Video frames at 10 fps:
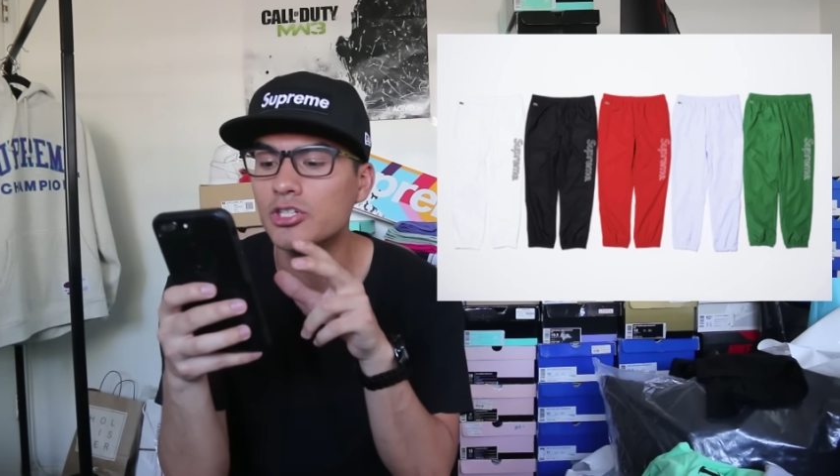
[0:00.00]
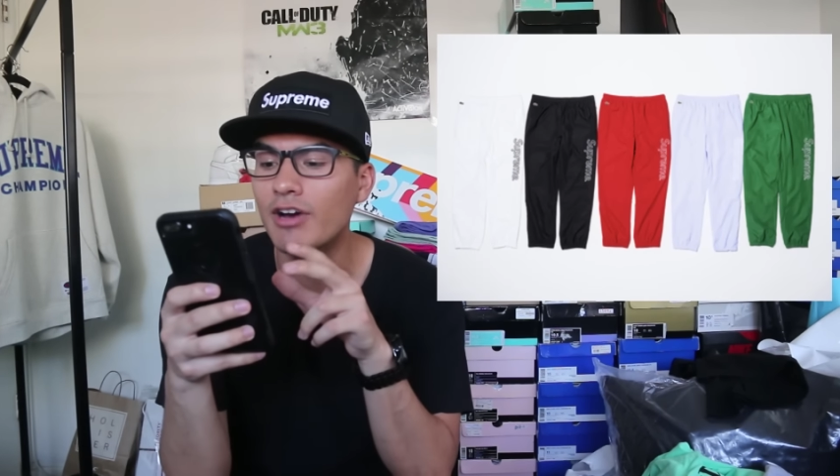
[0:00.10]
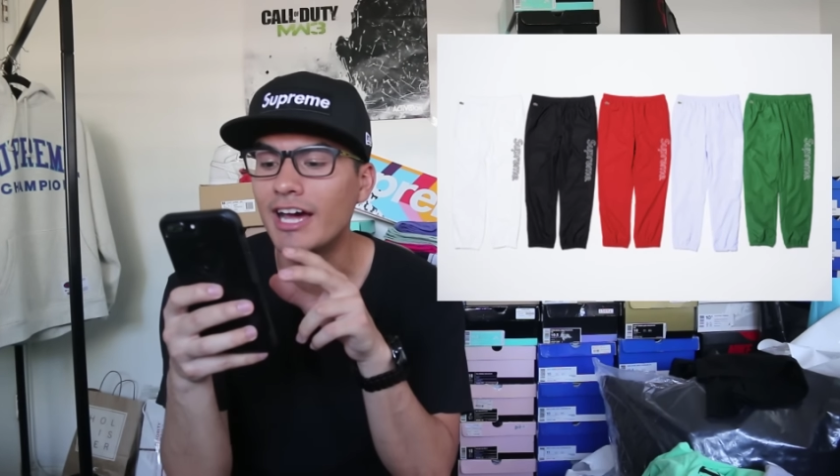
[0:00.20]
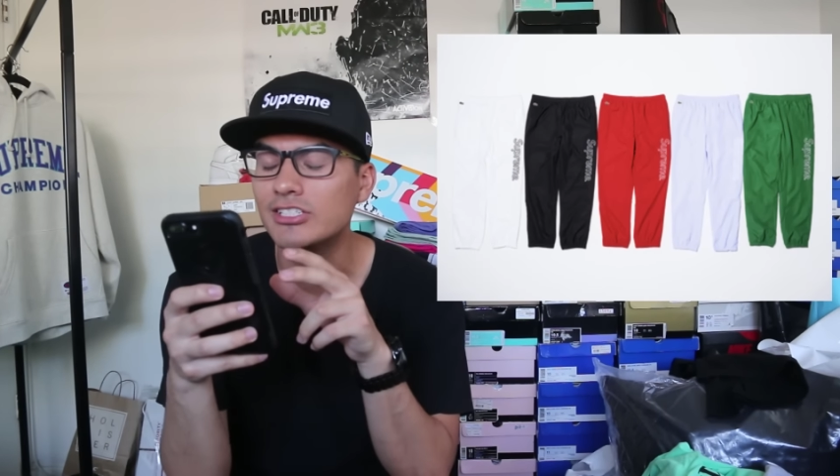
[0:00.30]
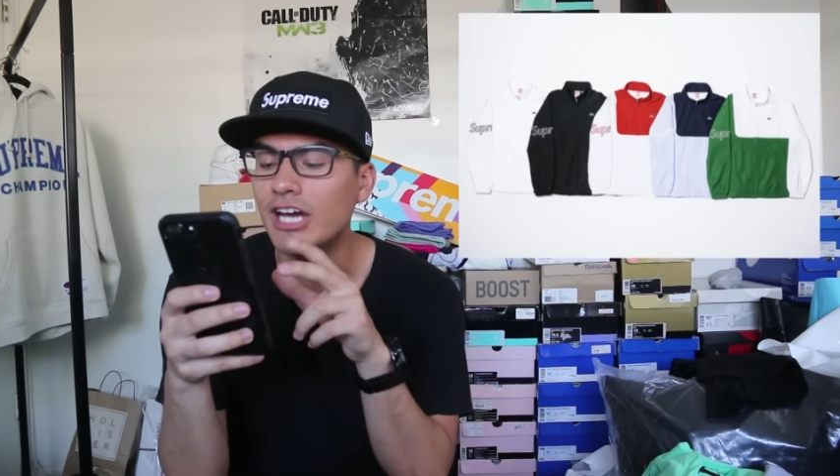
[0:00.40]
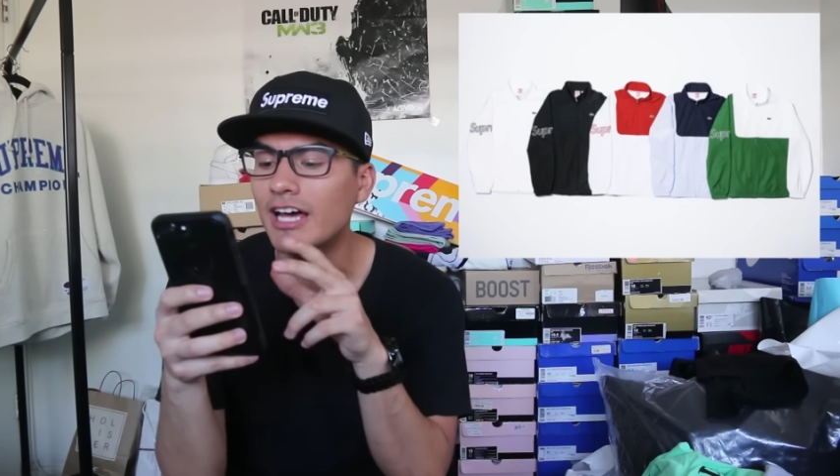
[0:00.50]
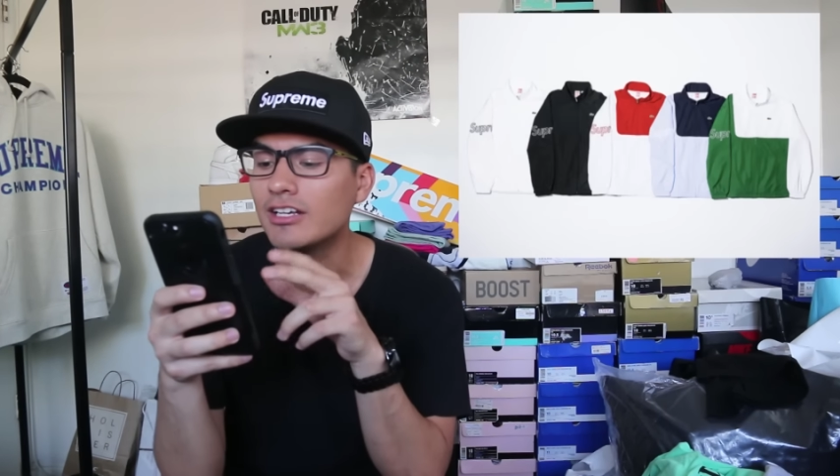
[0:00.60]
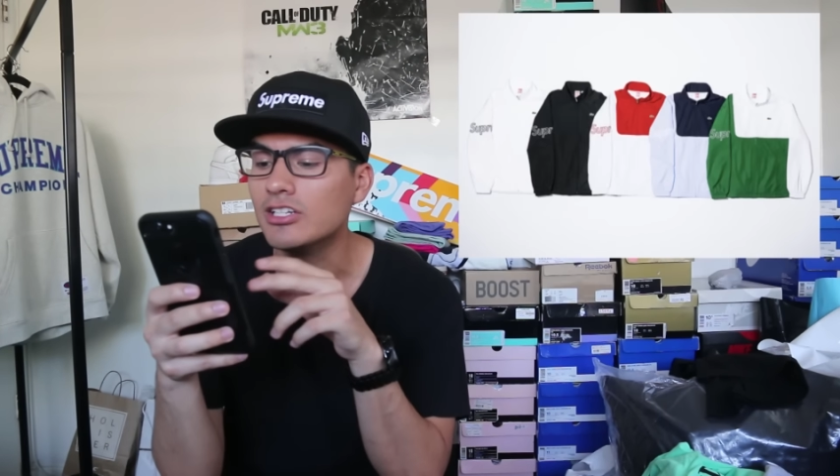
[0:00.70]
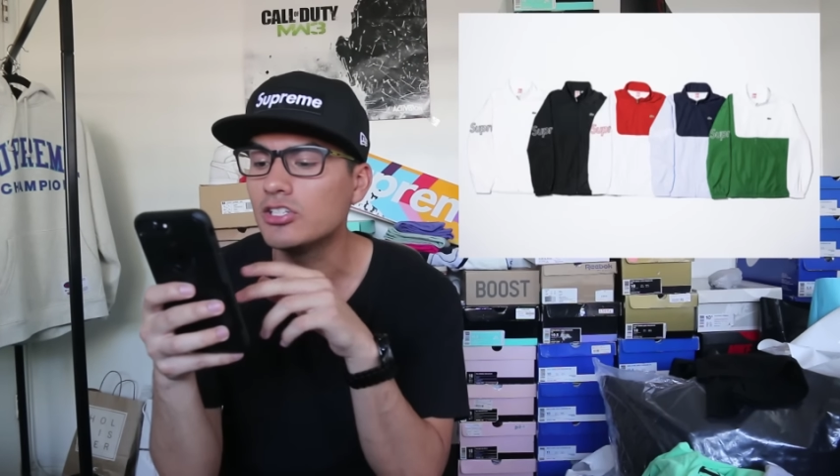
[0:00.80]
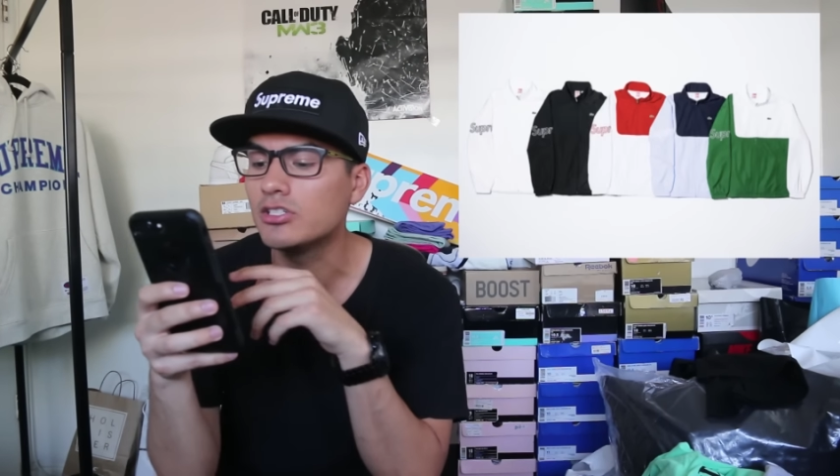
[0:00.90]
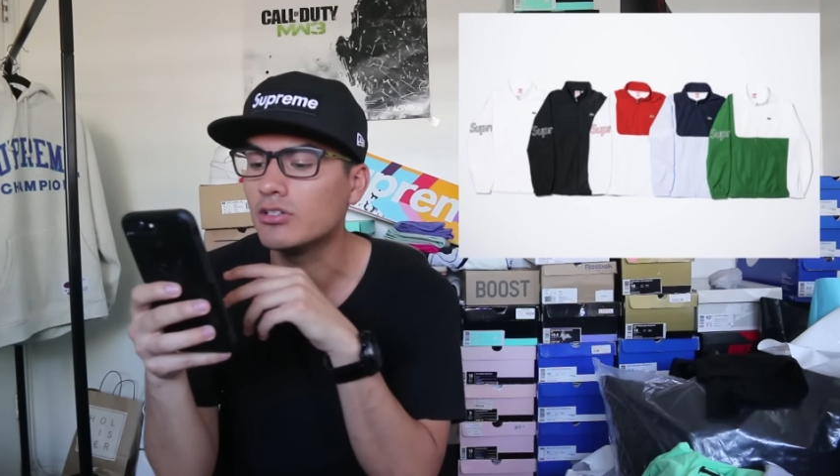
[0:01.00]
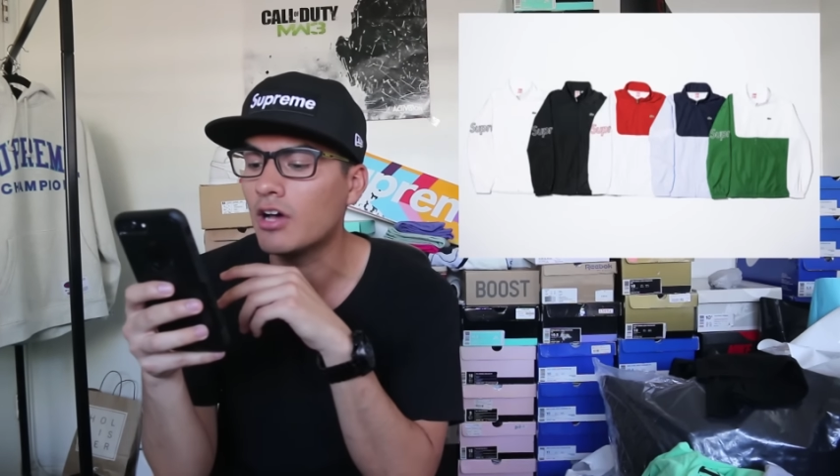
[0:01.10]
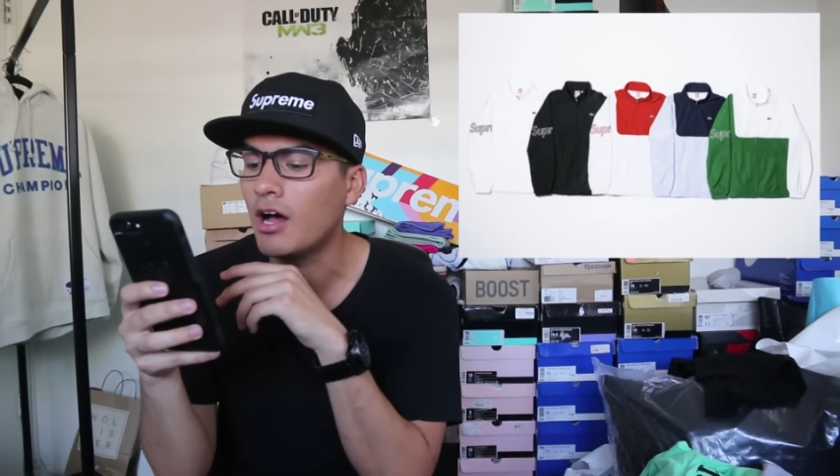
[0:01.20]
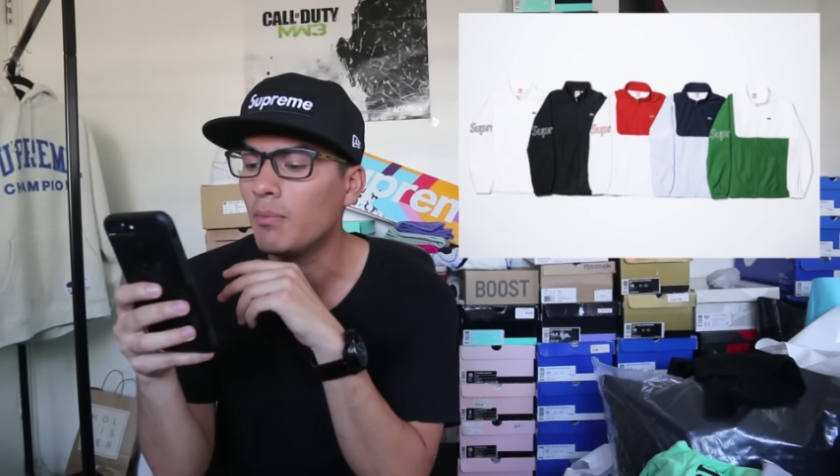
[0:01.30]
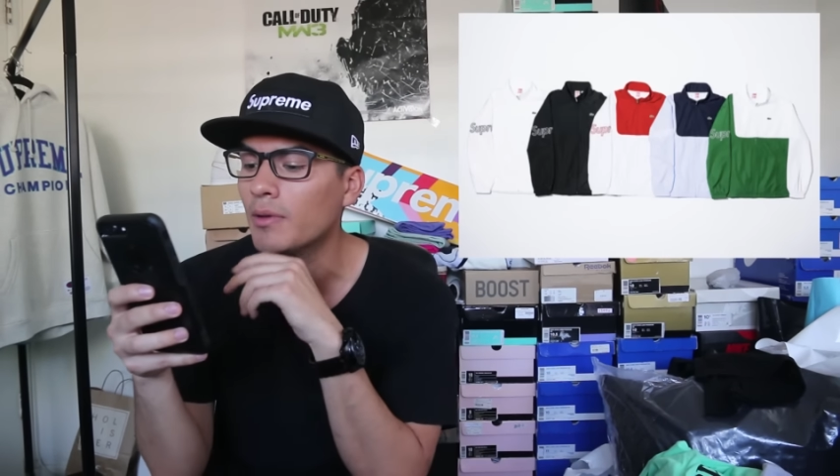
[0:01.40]
track jackets to
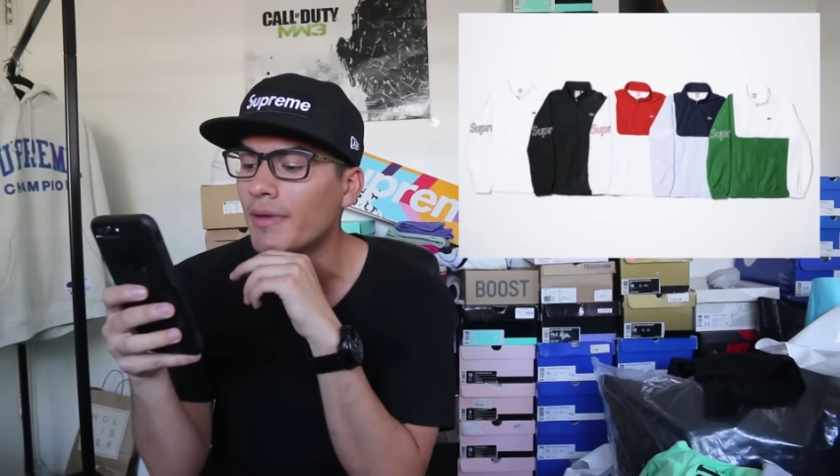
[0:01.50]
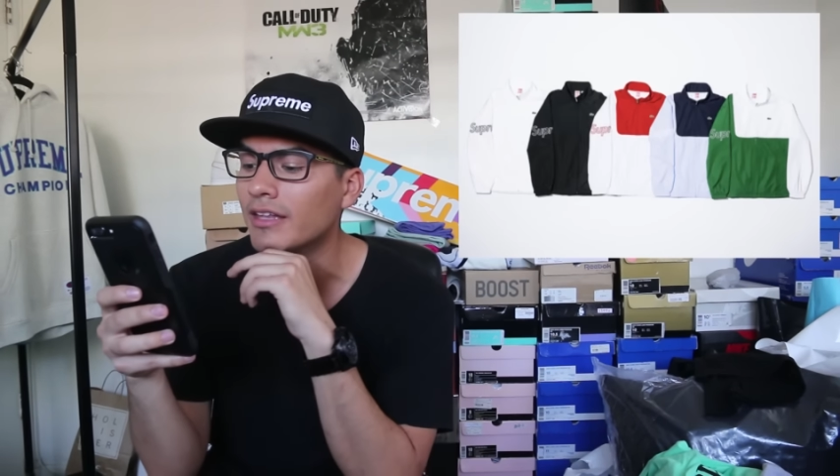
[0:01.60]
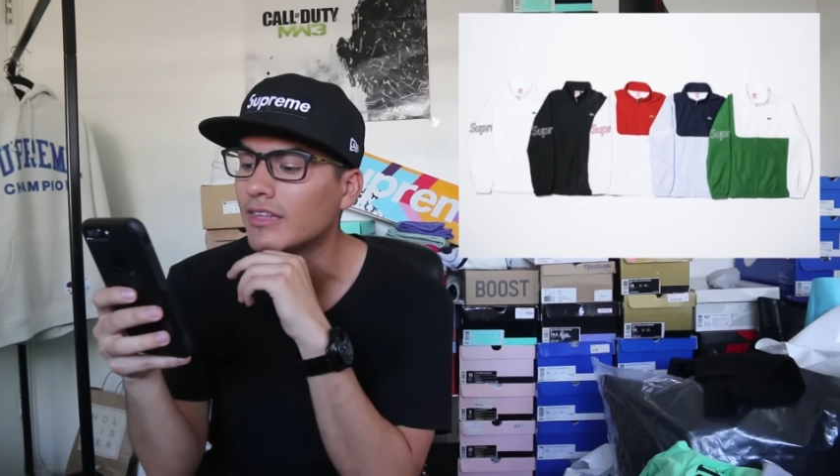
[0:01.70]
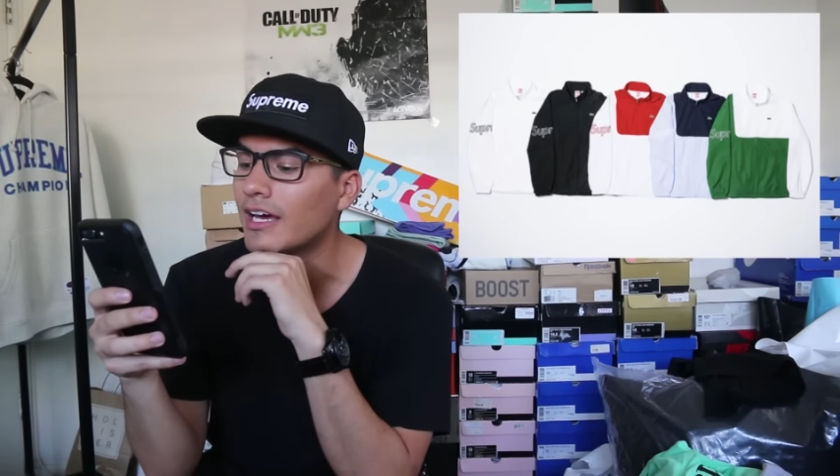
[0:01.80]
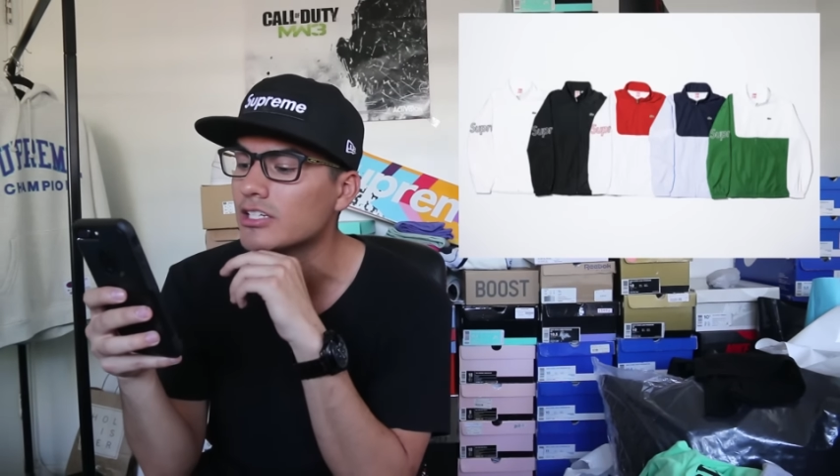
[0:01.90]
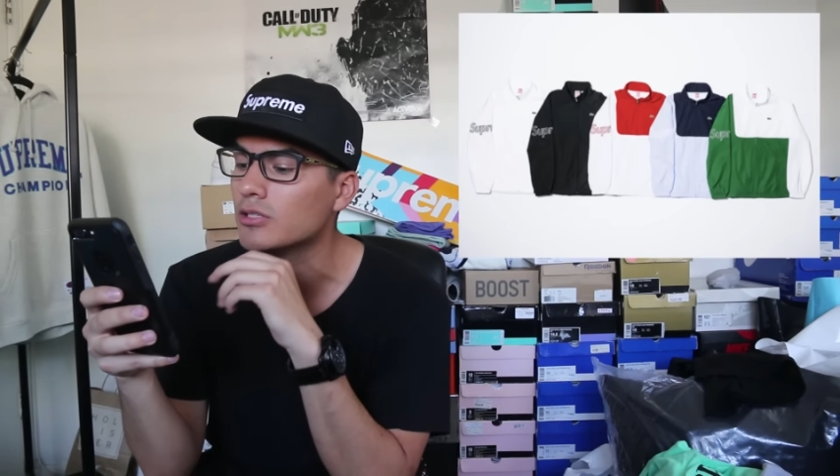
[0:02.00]
complement that.